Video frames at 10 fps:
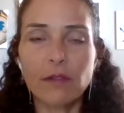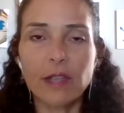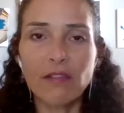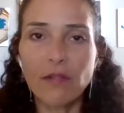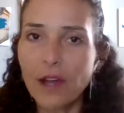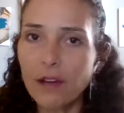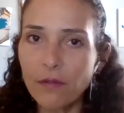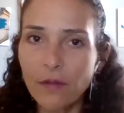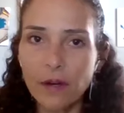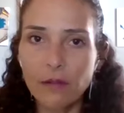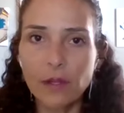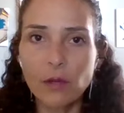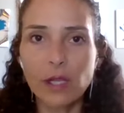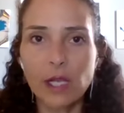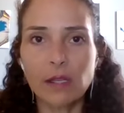If they fought in front of
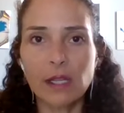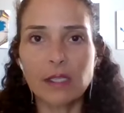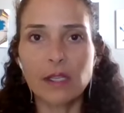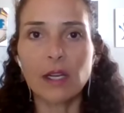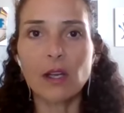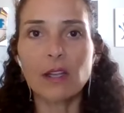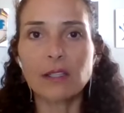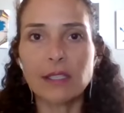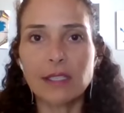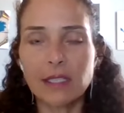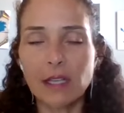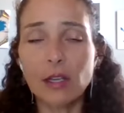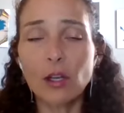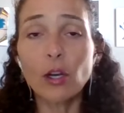you, then that's going to cause this,